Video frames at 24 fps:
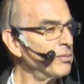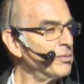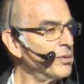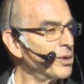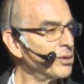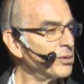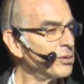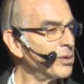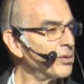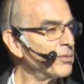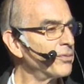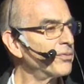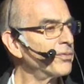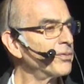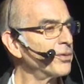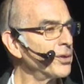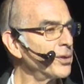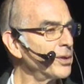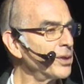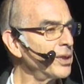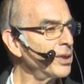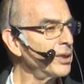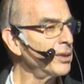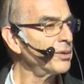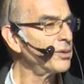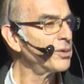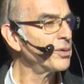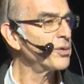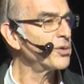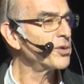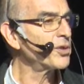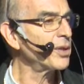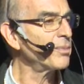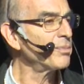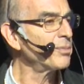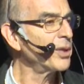we're referring to
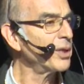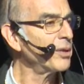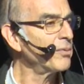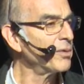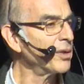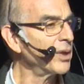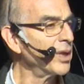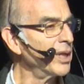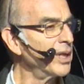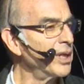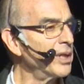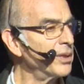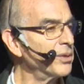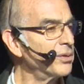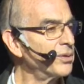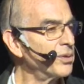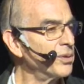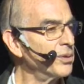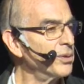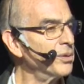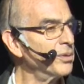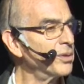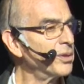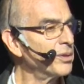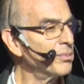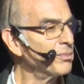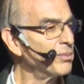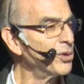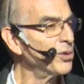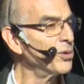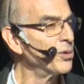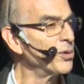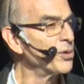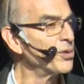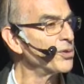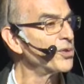something related to
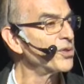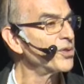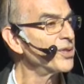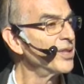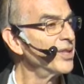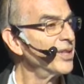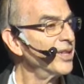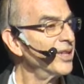computers,